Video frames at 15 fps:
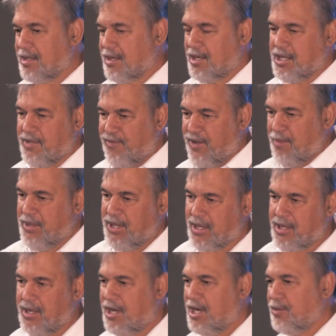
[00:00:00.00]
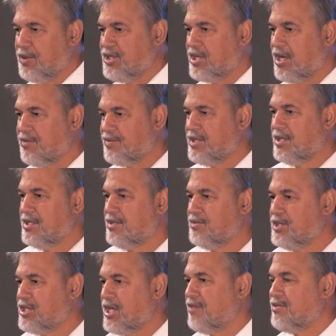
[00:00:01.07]
Got the family in the car. We drove to
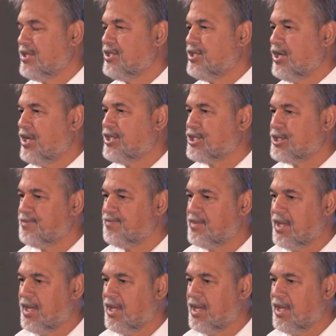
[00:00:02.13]
the church,